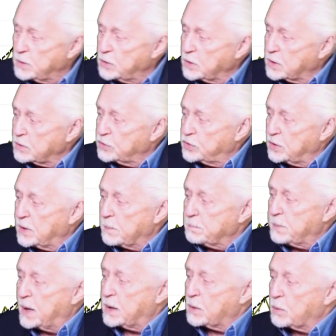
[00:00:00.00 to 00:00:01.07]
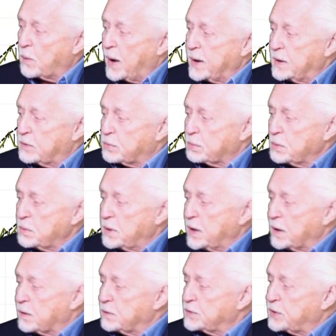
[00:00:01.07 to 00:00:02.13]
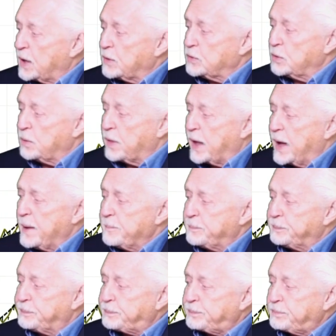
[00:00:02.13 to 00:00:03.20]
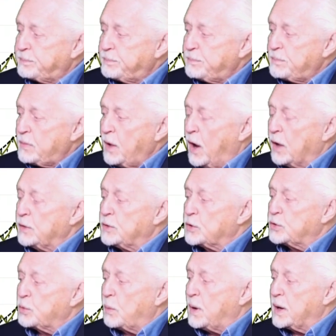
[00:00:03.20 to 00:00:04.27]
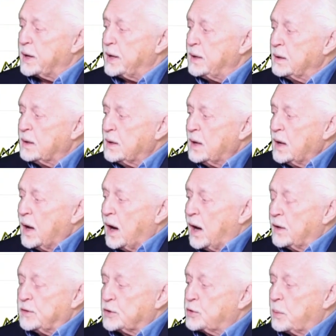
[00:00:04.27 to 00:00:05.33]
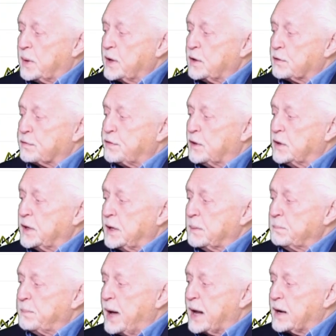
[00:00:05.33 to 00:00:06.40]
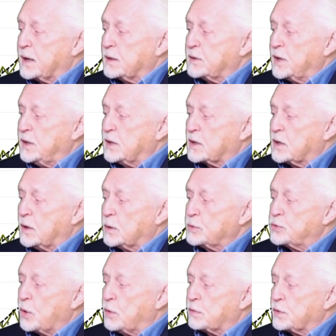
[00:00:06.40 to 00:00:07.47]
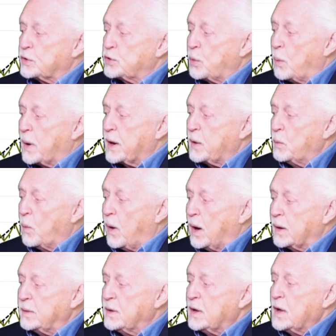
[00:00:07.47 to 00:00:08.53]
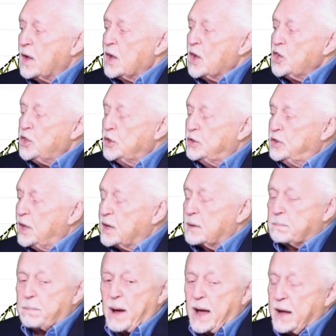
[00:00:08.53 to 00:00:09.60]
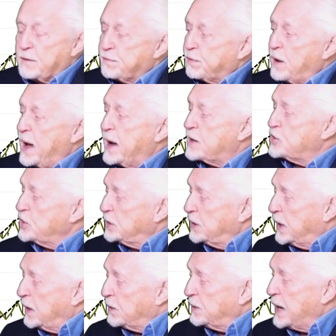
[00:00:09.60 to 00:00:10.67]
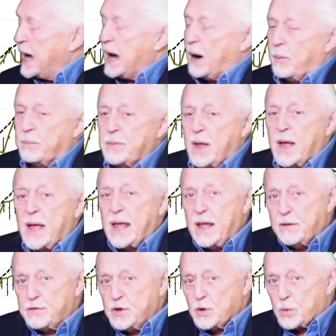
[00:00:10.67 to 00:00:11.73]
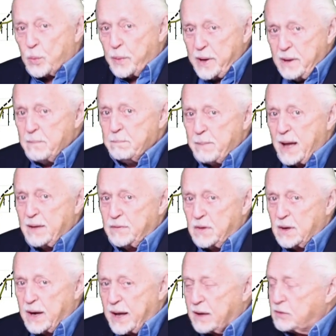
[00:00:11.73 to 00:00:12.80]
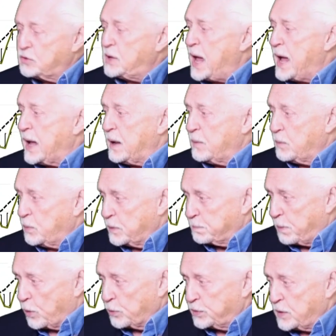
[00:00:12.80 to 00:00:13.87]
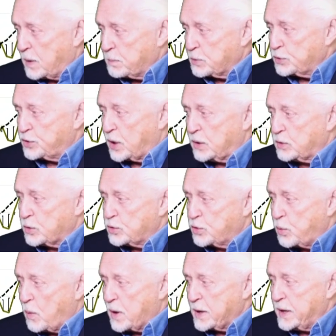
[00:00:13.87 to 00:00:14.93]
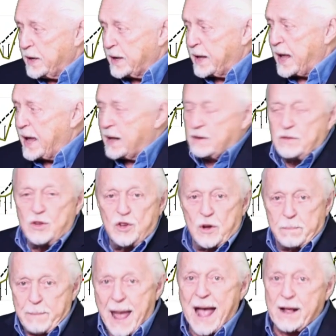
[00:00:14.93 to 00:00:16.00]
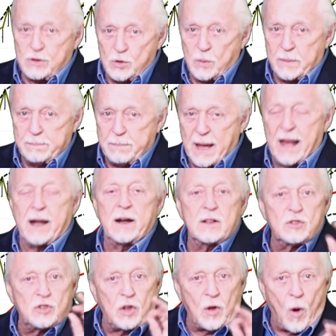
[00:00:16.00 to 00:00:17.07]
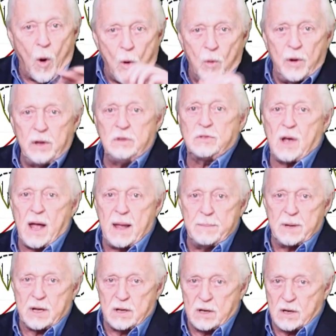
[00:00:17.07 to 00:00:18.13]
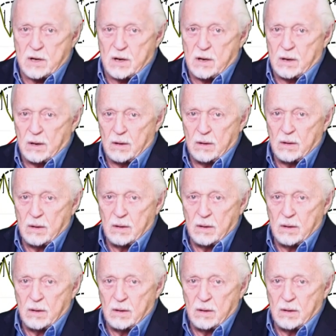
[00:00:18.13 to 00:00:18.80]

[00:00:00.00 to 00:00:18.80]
You can see them better right through here, so I'll do that. Under twenty. Under twenty, you're fully embedded until you close over twenty-one. You did it by a fraction there. Now, if you re-embed the next day with both numbers under twenty again, you're back to embedded. It's the only time it can occur.